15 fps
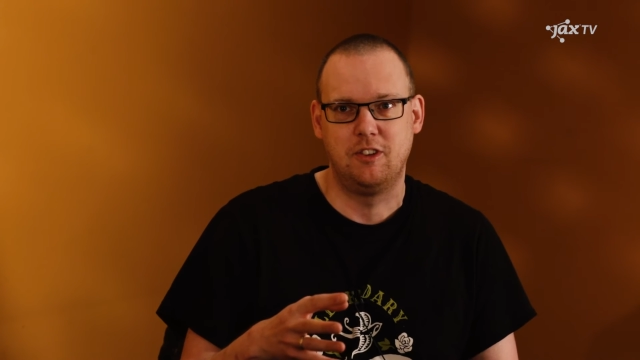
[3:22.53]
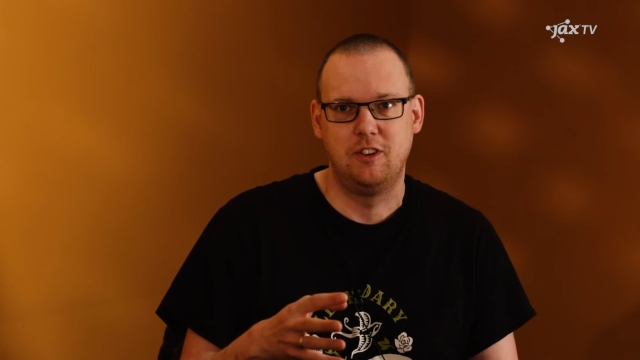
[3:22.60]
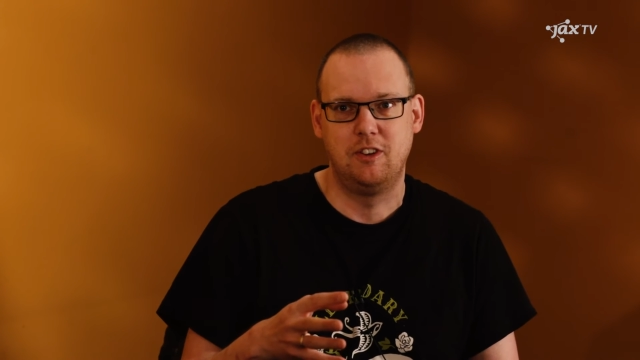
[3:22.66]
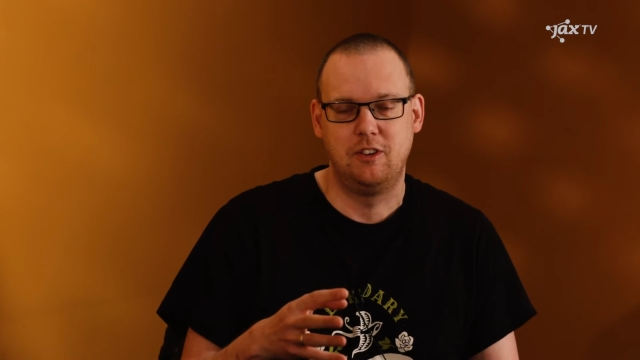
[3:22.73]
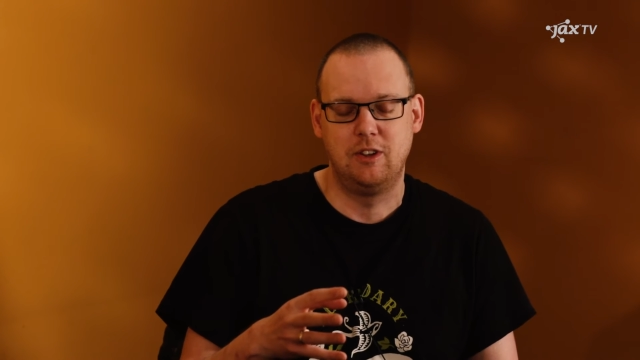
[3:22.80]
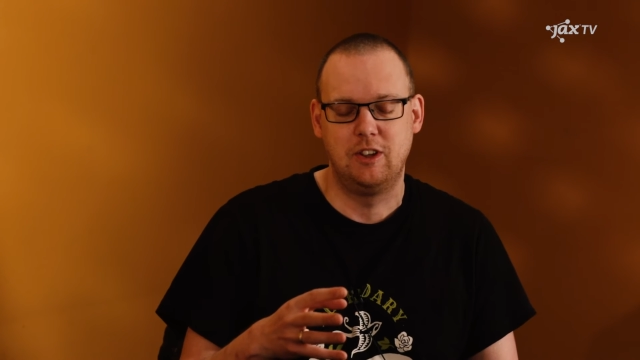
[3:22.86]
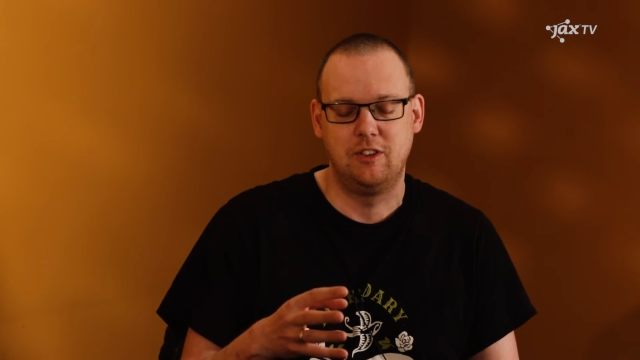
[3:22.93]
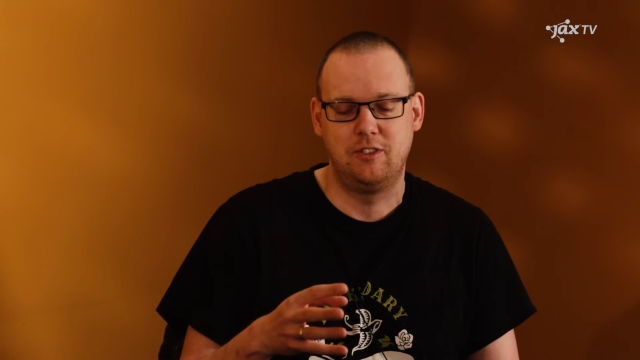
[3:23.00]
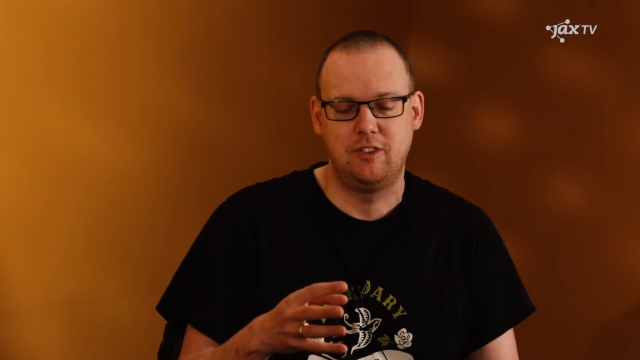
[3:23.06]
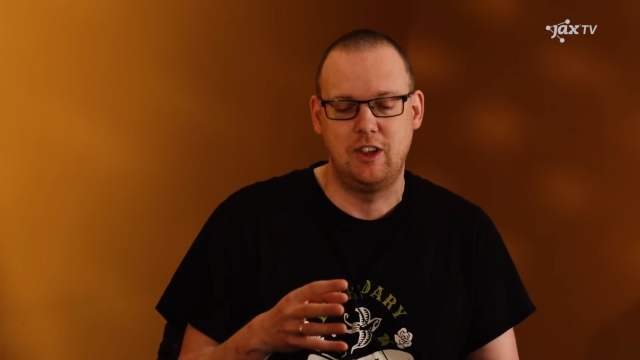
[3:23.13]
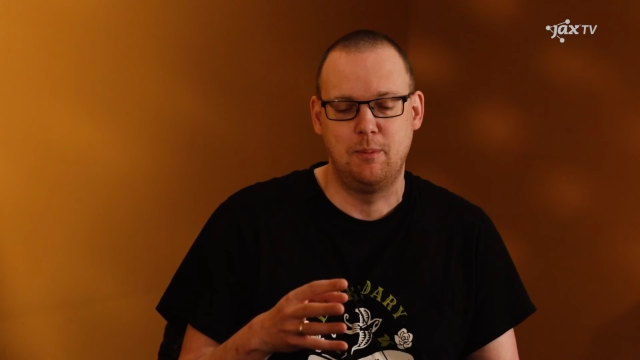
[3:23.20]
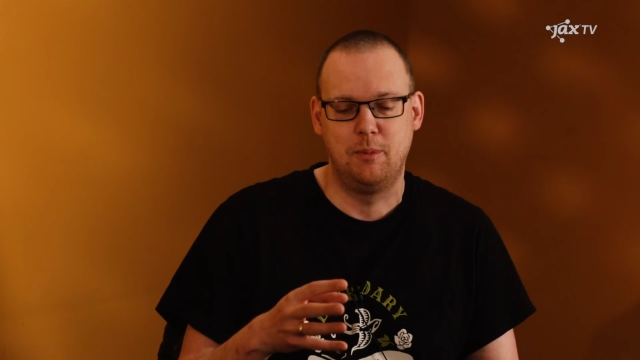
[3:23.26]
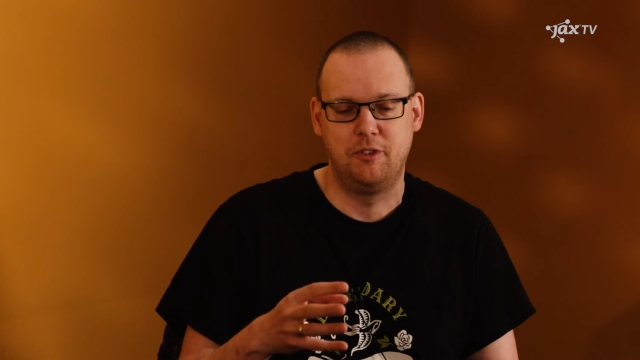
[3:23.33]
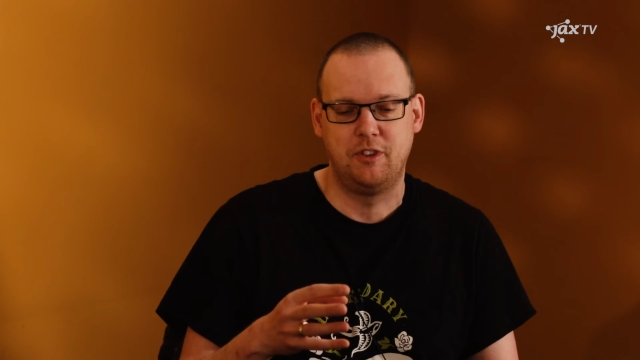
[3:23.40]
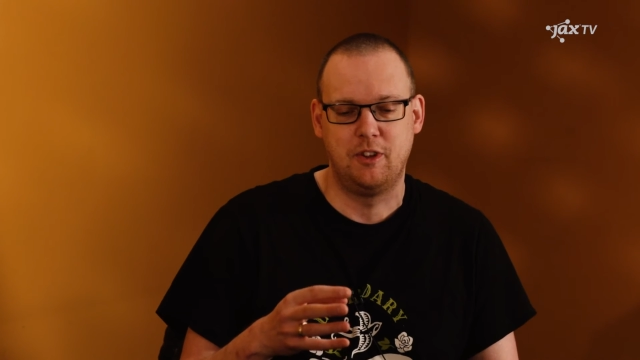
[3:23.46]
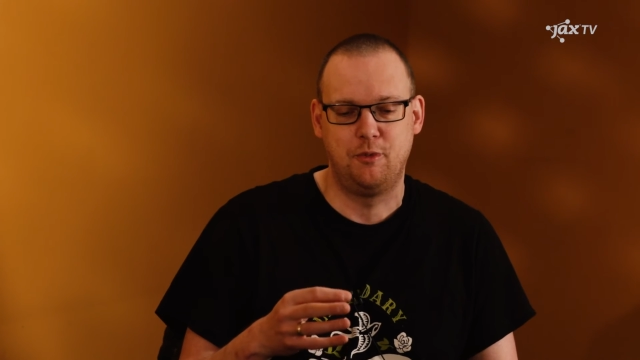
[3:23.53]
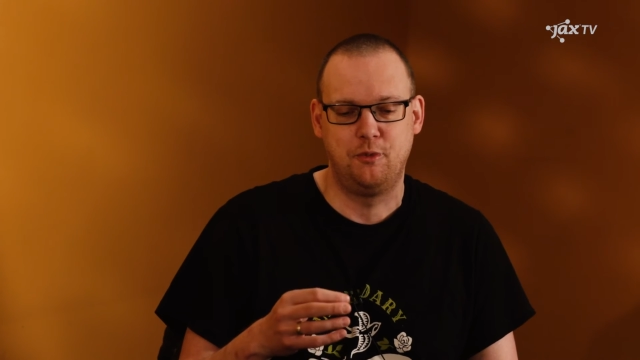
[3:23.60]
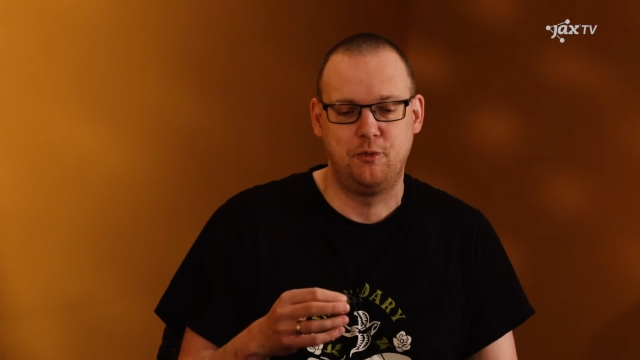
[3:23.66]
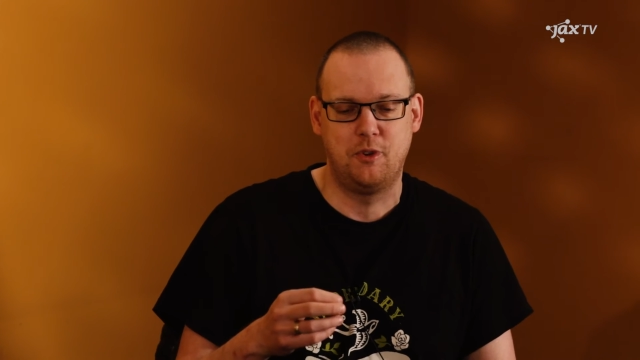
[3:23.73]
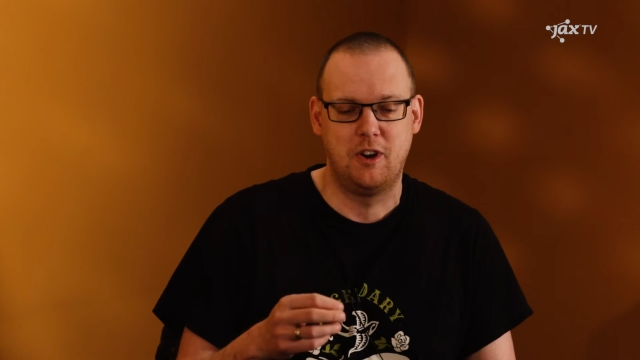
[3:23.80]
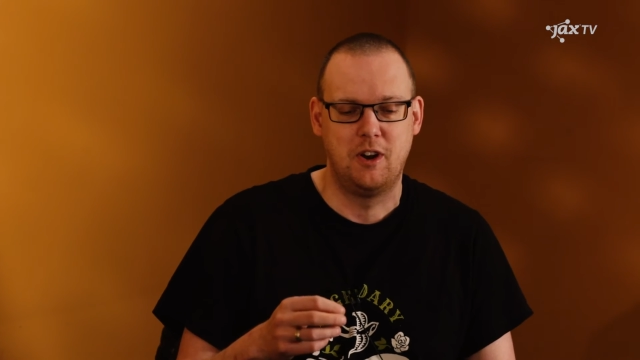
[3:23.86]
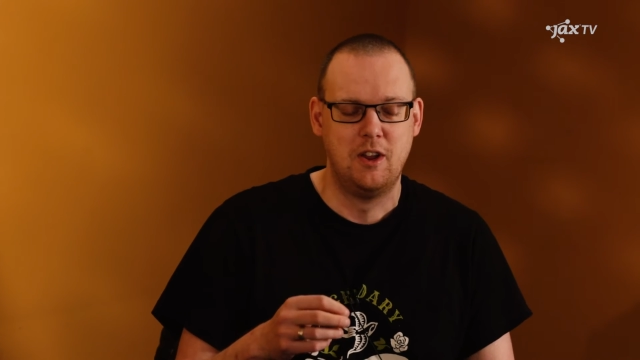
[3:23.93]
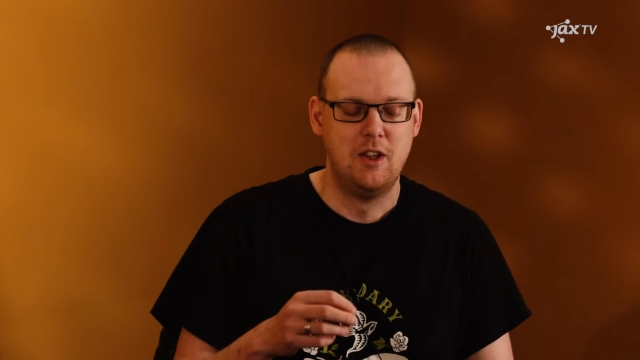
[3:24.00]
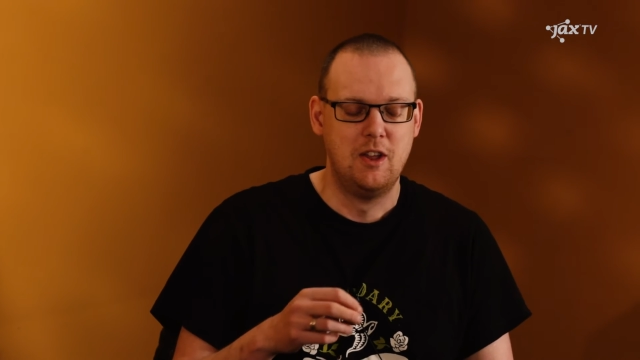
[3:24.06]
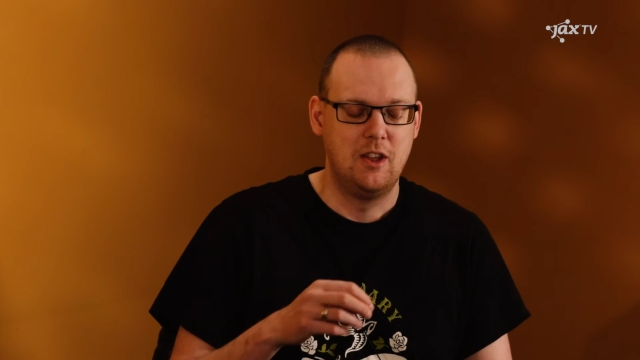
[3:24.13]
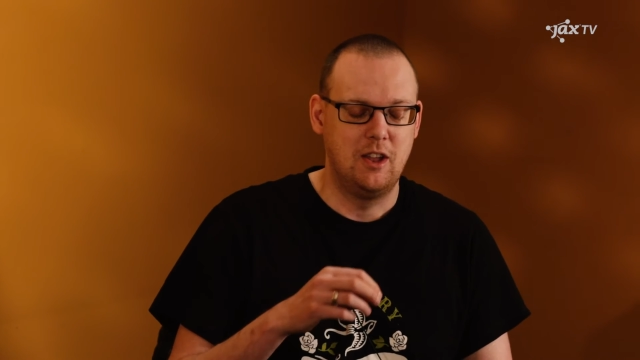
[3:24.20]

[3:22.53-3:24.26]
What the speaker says: on it, you get stable software.